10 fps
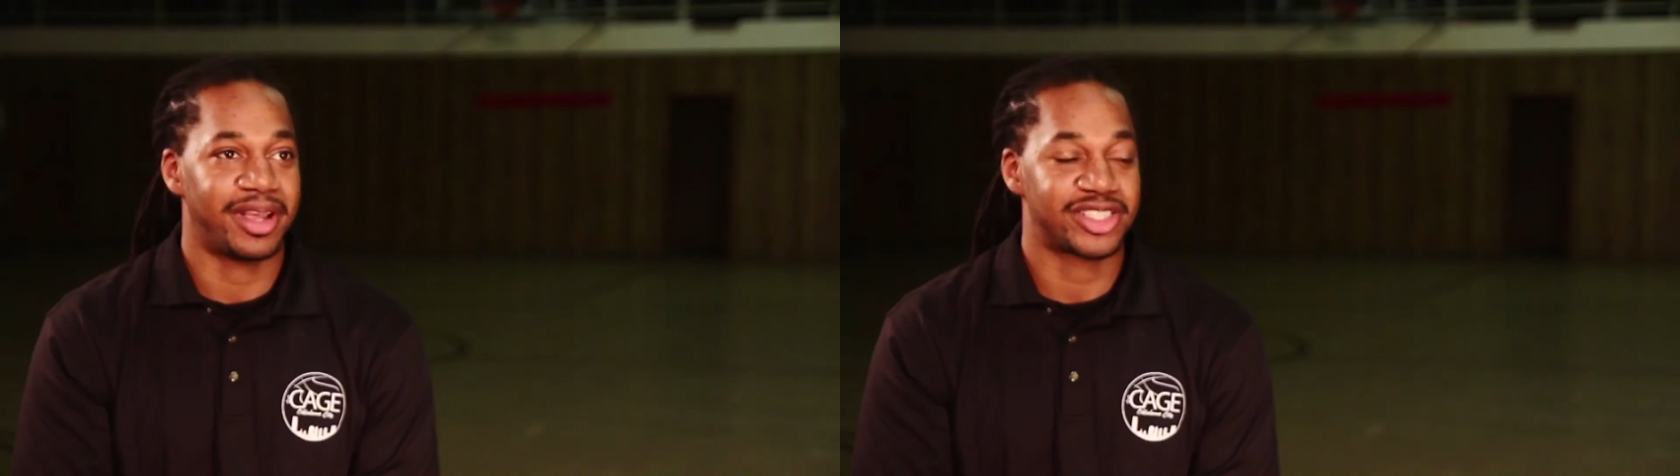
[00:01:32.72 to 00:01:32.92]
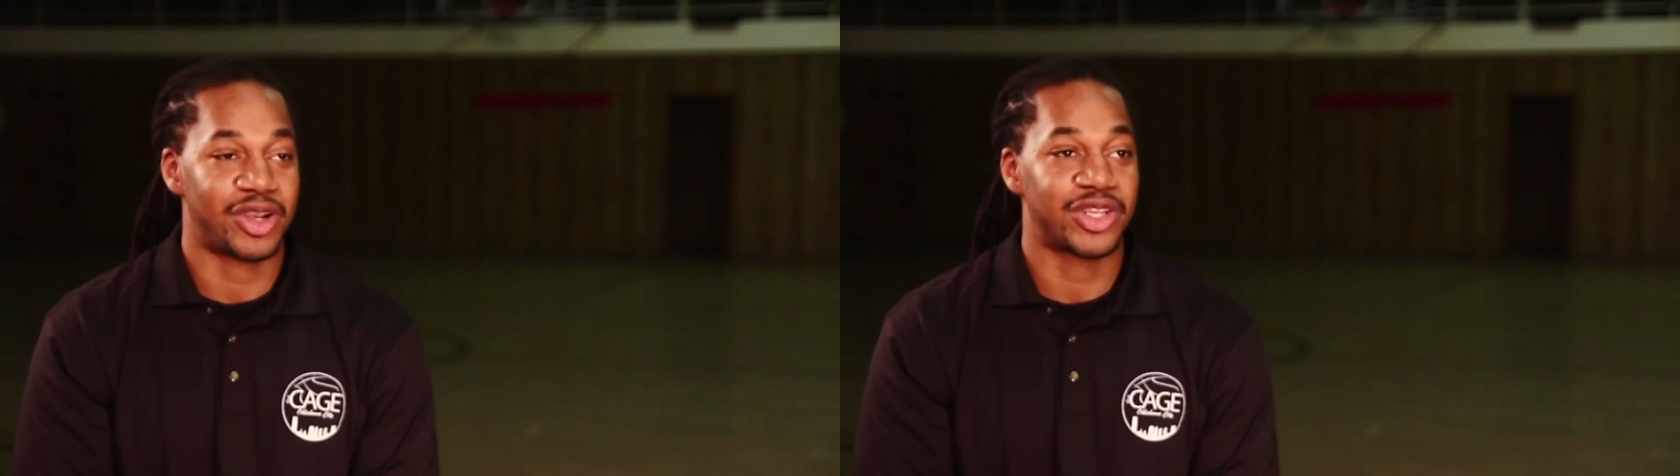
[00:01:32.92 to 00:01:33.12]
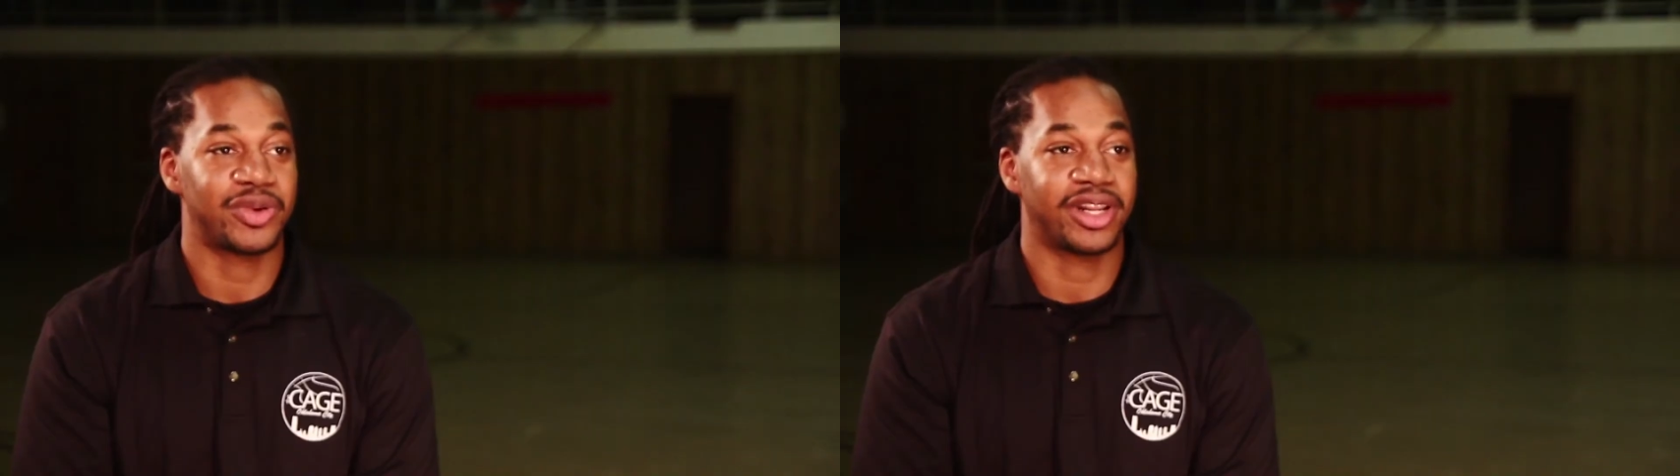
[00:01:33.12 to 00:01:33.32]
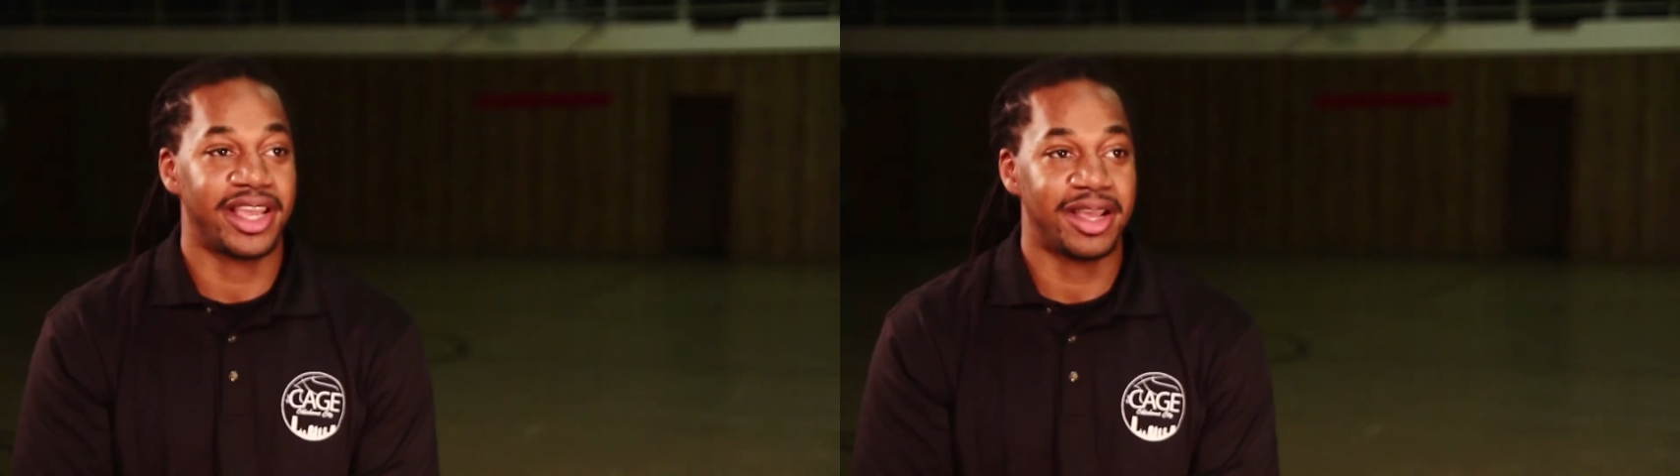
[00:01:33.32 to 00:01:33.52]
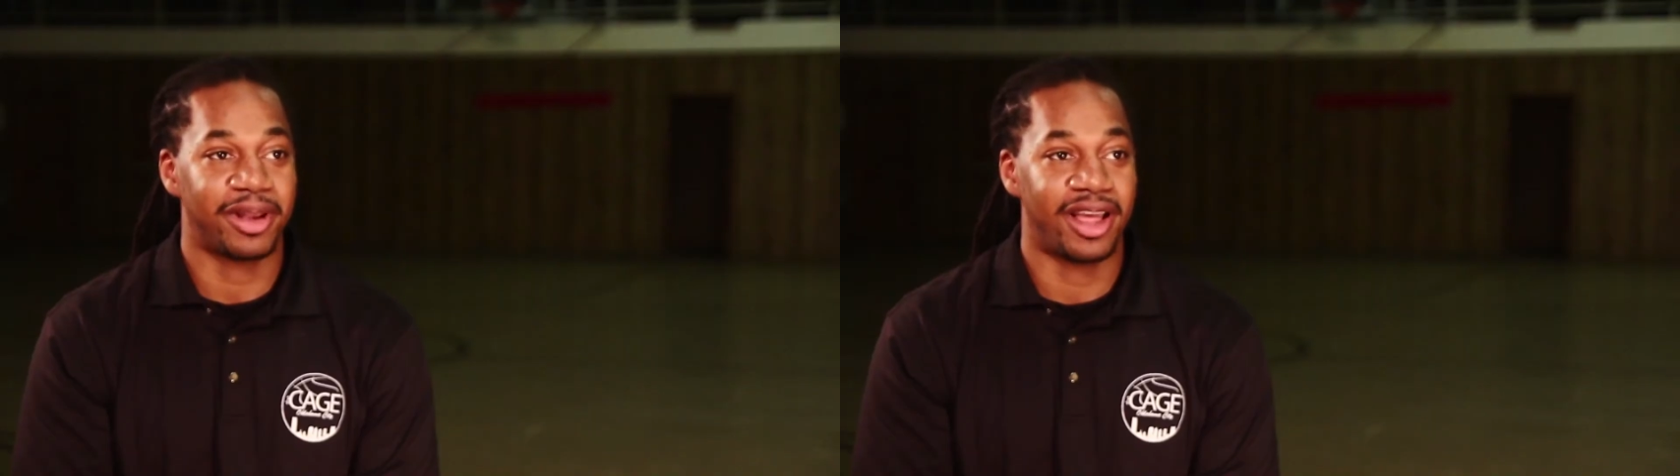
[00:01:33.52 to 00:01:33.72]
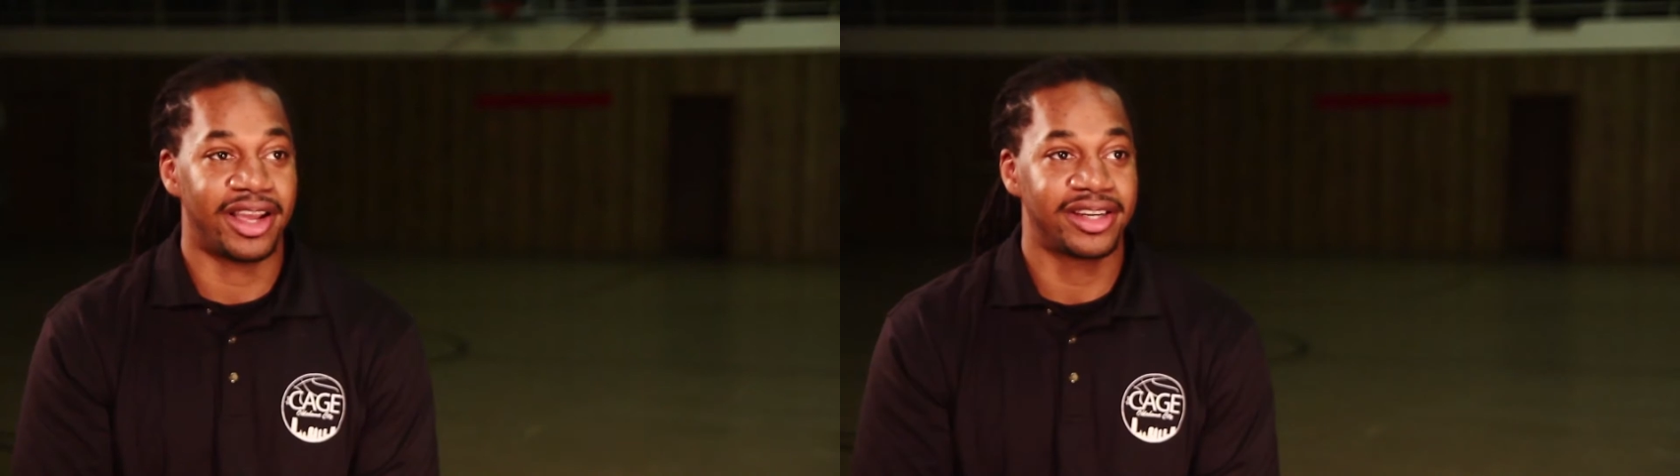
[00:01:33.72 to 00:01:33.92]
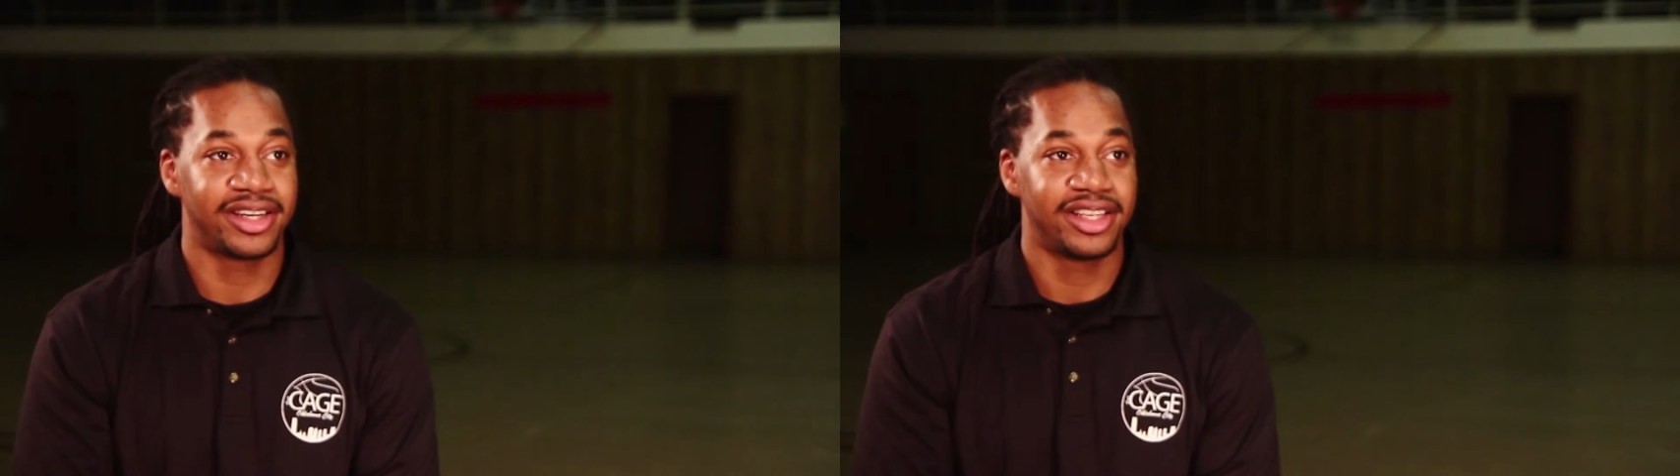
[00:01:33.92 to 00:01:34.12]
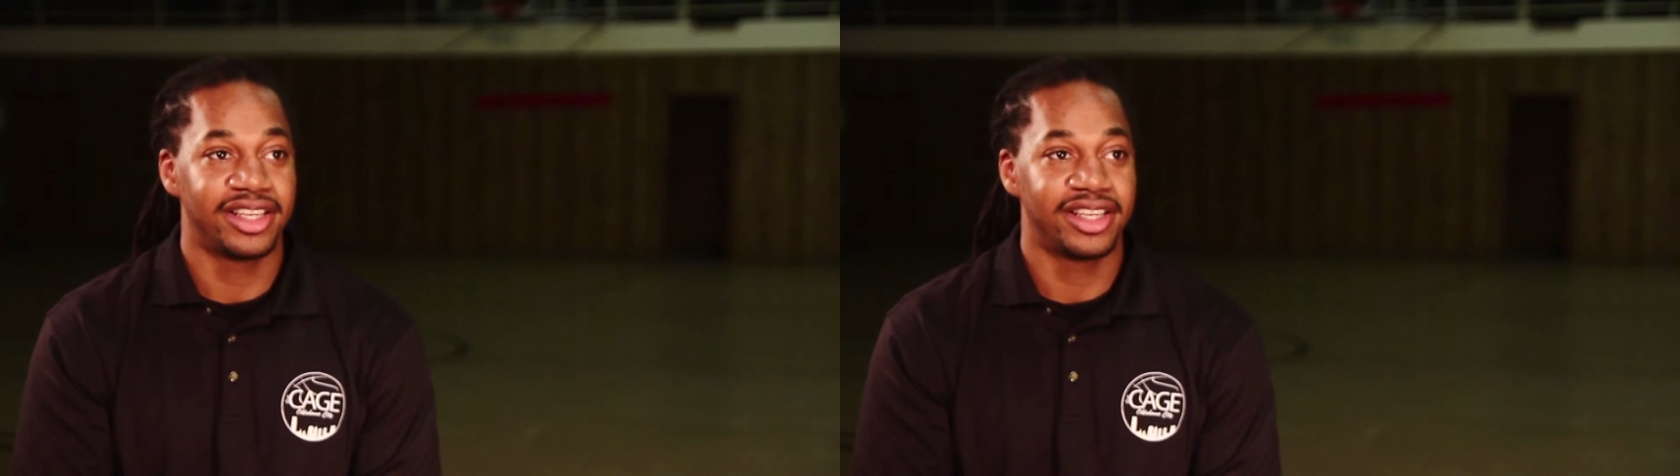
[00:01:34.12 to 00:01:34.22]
I saw you in the layup line.